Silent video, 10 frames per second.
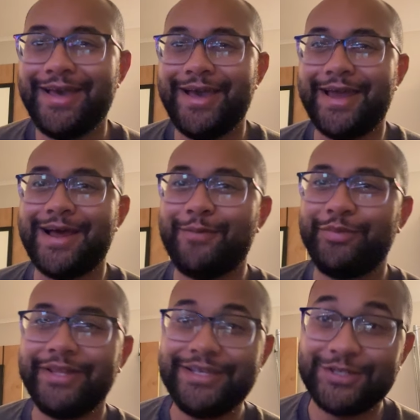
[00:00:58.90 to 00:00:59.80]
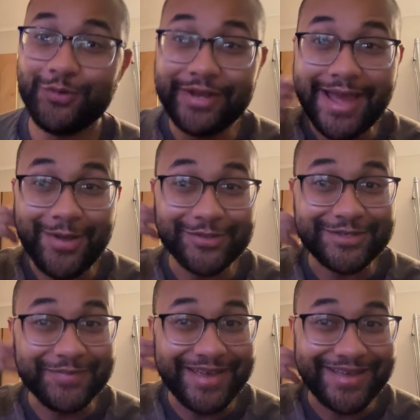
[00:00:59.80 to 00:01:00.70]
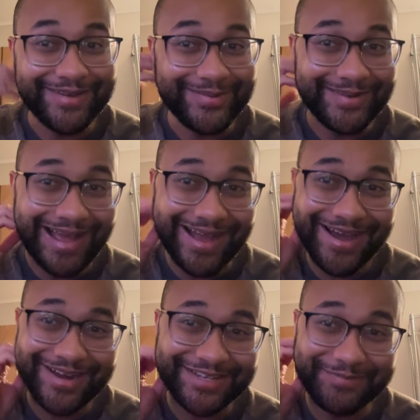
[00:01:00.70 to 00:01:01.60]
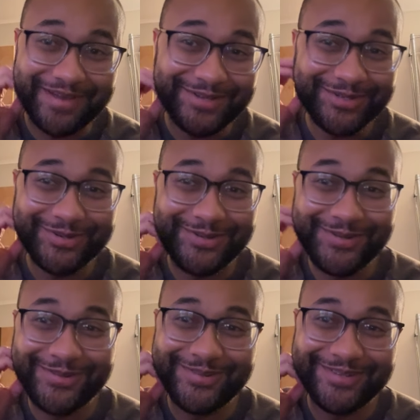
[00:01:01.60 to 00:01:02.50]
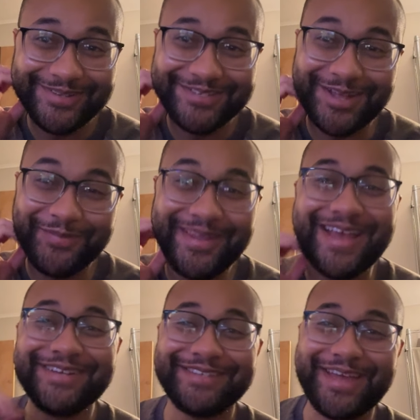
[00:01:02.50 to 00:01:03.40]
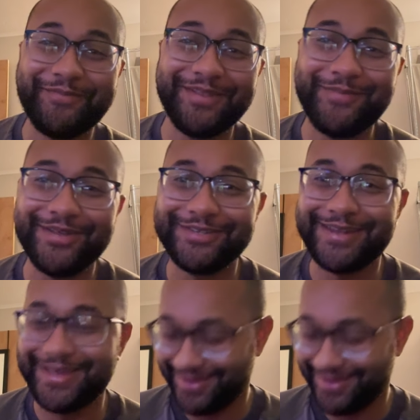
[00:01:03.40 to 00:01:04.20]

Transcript: And I'm pleased to announce, man, I got a special something that just came in the mail today.